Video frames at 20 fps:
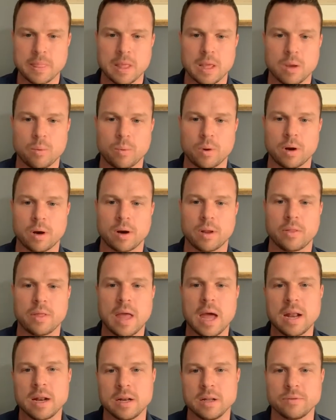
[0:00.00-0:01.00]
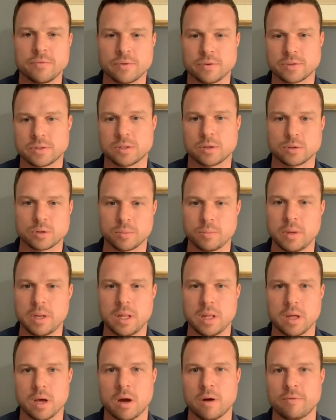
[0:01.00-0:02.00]
where the editing for social
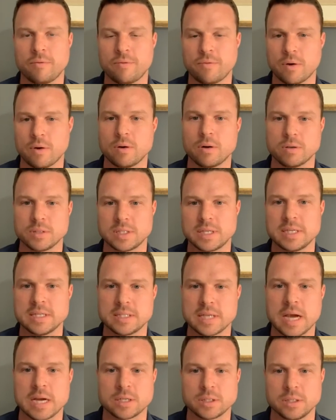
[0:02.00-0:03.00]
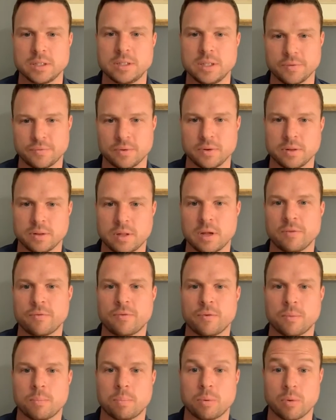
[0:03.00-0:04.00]
media of photos is actually different than for
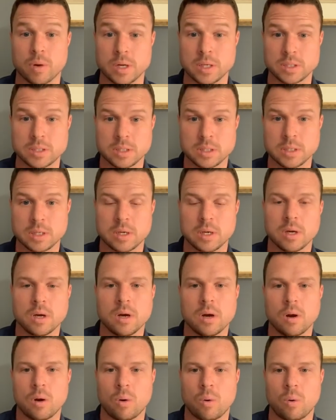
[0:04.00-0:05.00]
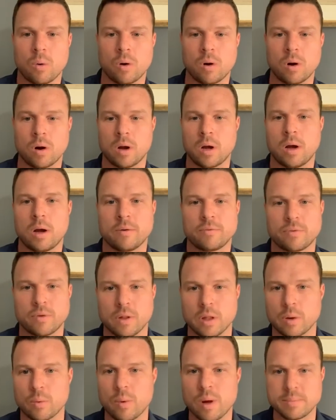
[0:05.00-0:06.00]
print or uh, for like
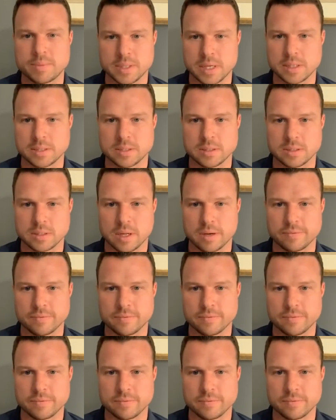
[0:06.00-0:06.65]
websites and stuff.